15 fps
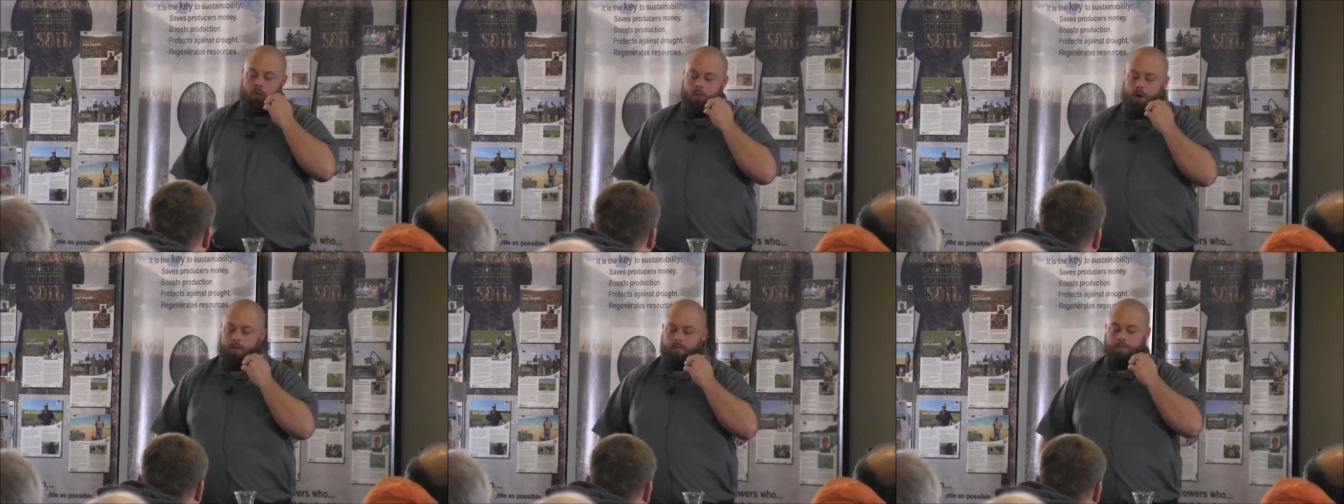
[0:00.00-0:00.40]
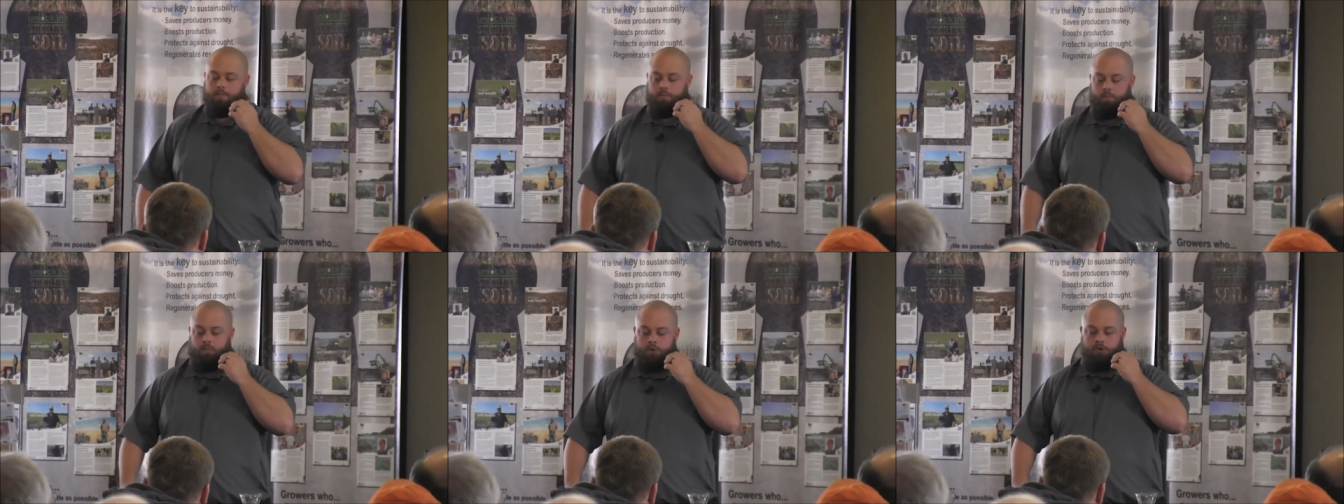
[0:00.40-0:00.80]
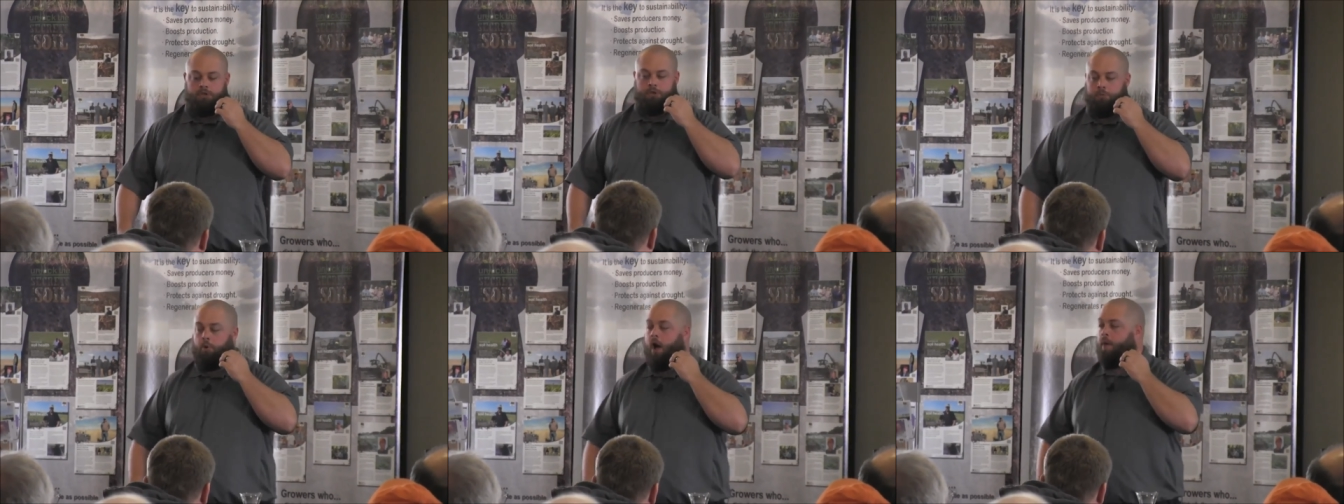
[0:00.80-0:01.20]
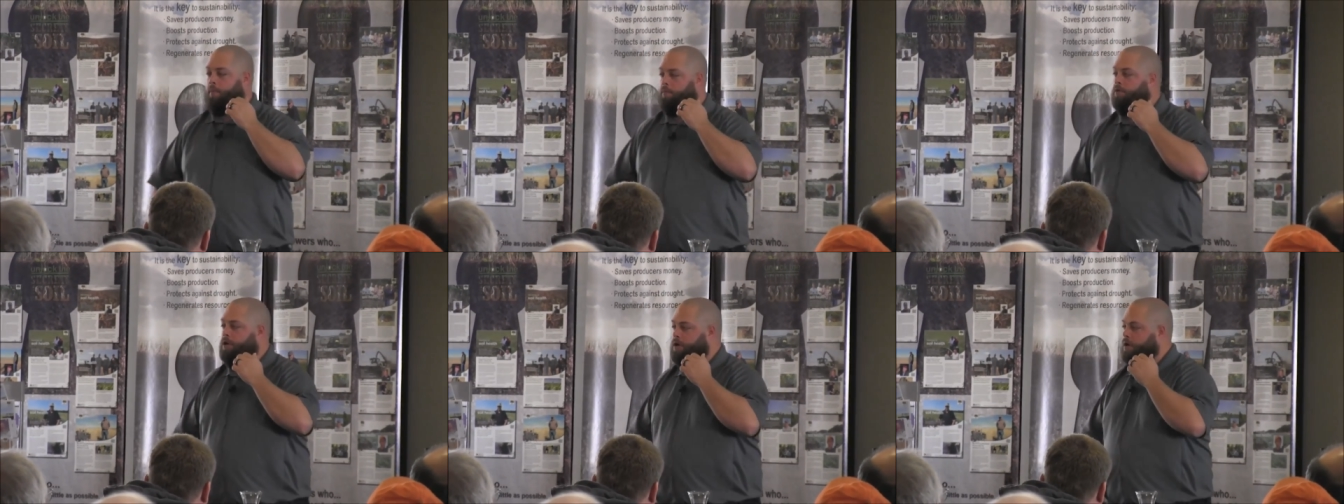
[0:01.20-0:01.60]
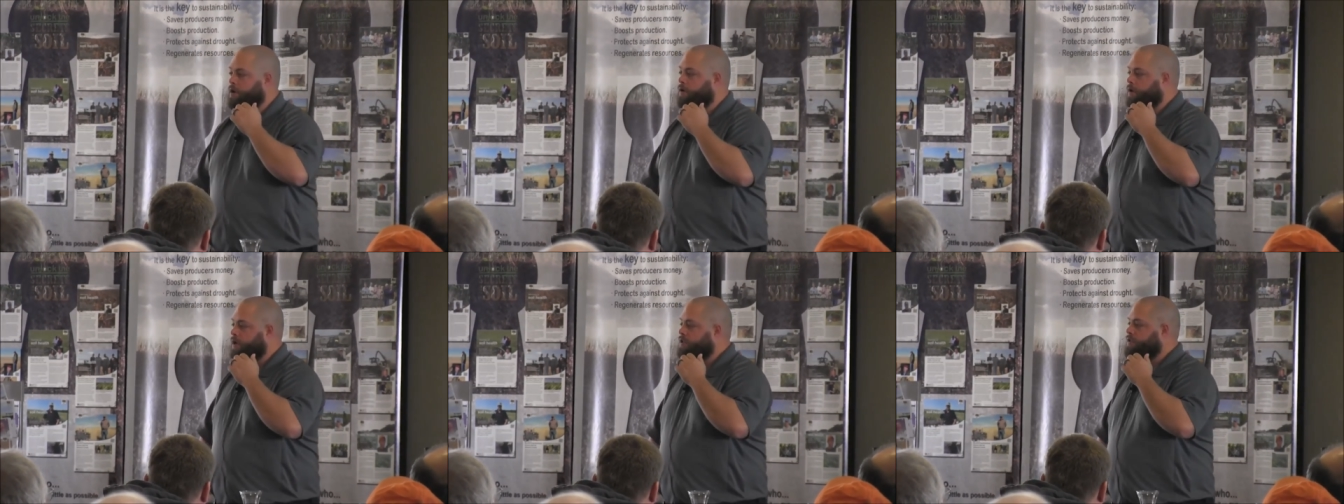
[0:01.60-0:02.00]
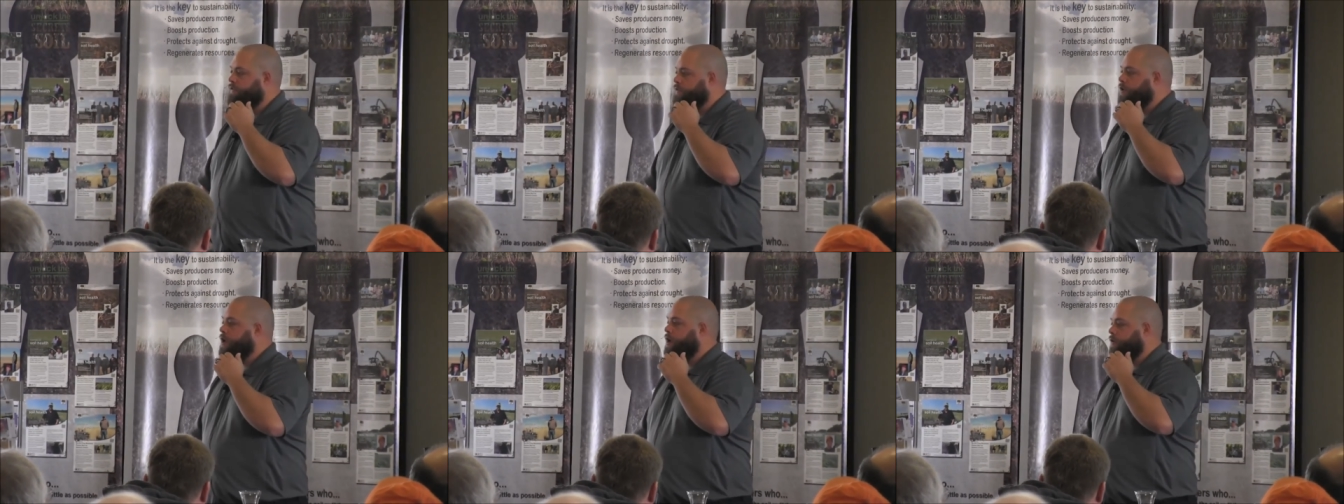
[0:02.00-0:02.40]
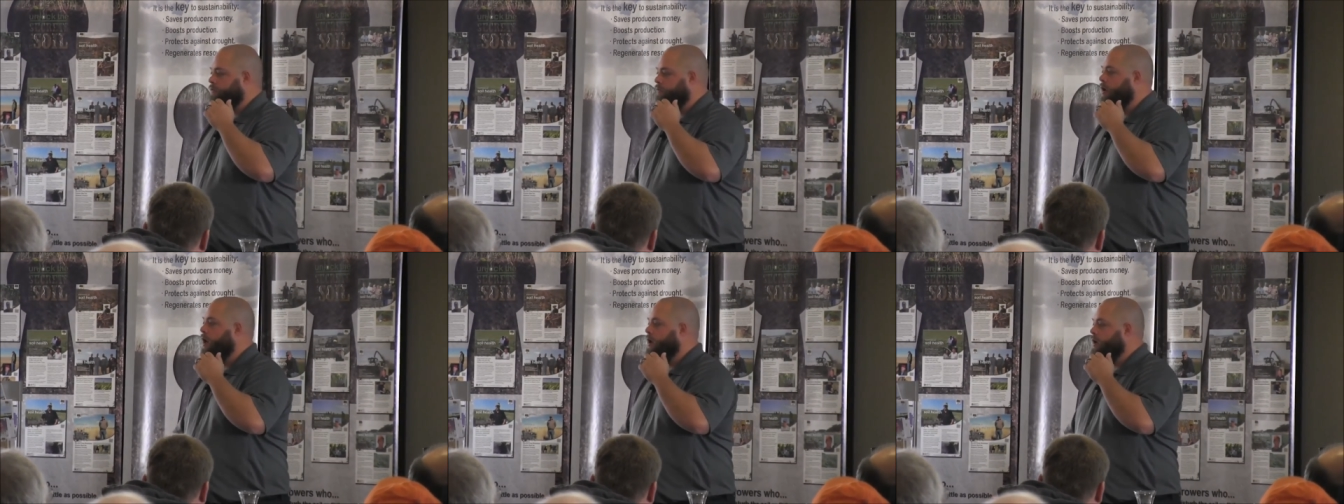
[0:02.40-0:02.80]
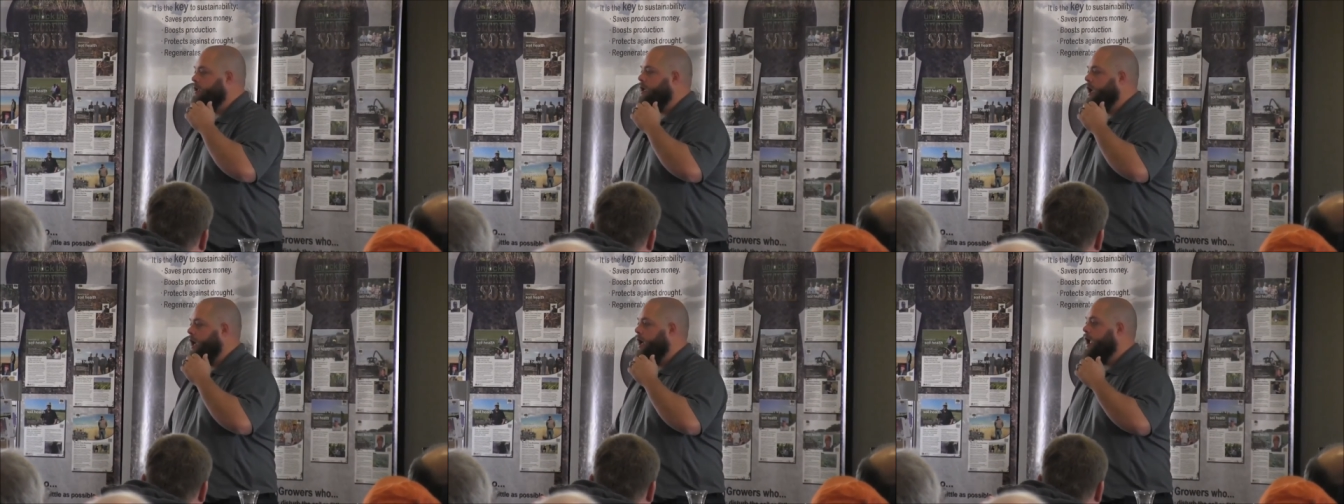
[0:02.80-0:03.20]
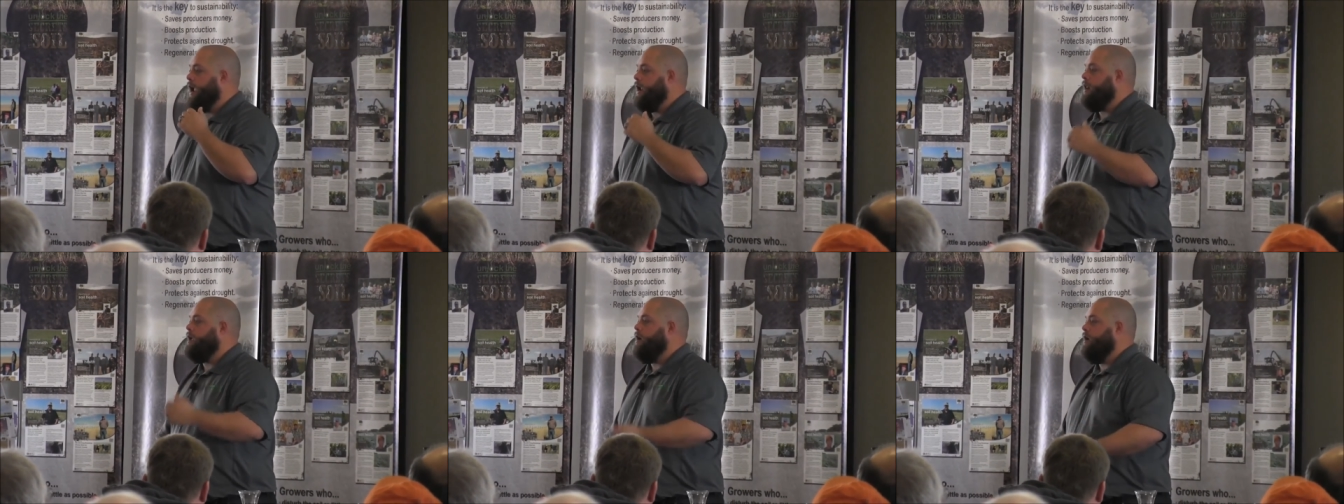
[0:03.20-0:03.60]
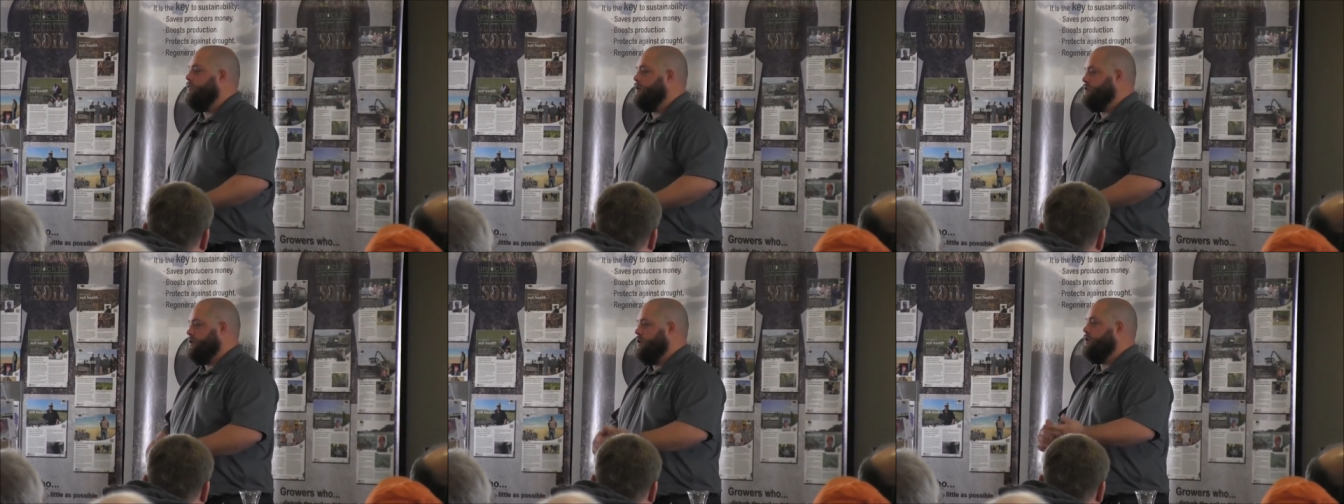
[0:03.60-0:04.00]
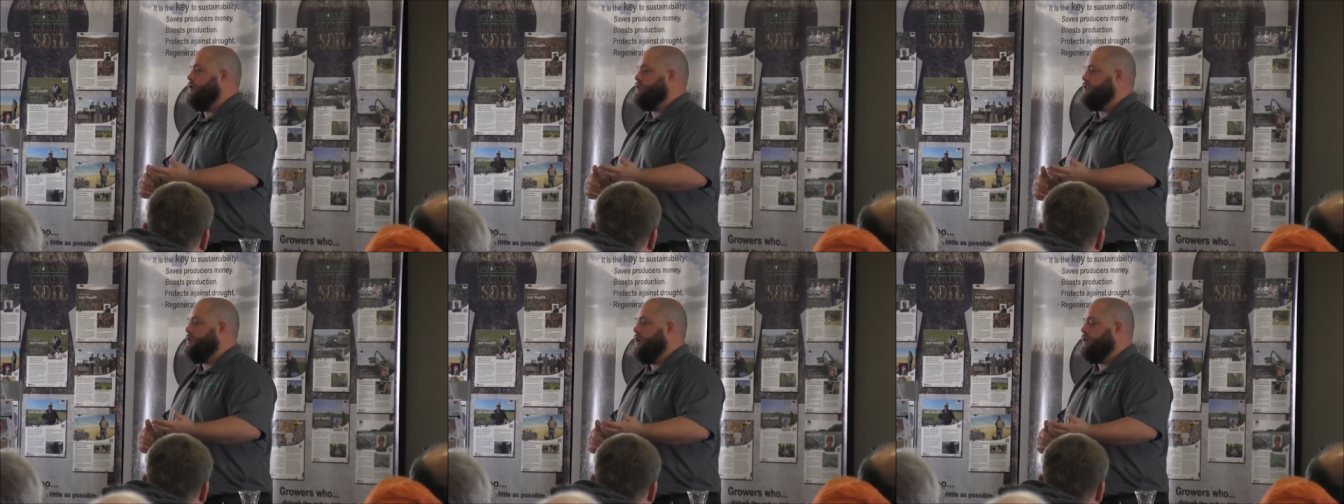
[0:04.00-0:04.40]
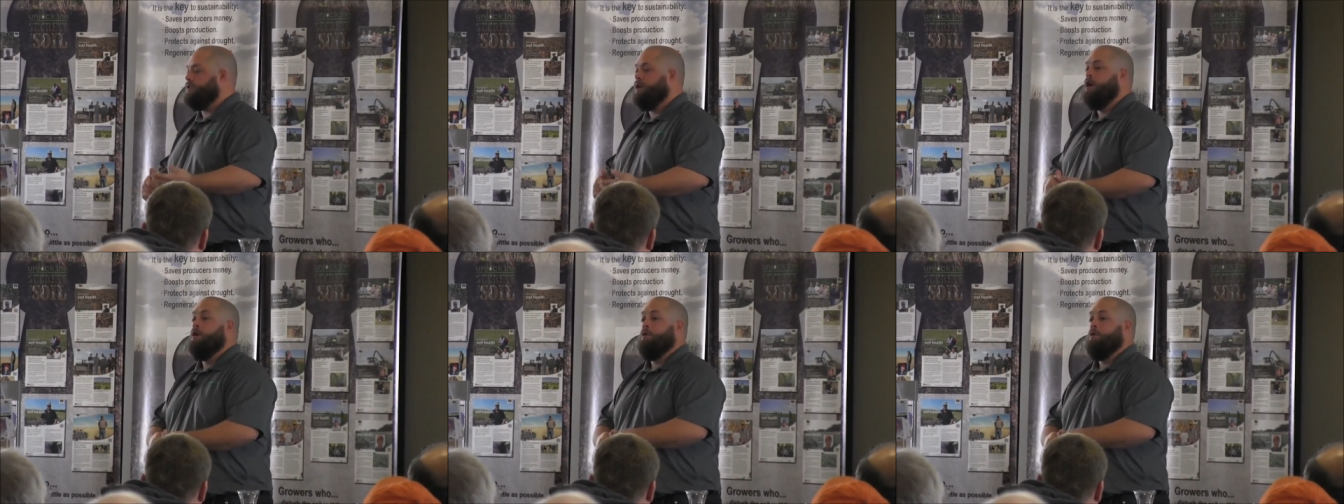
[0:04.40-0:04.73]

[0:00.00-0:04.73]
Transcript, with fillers: what you should probably do is if you're going to run a, a Haney on the zero to six.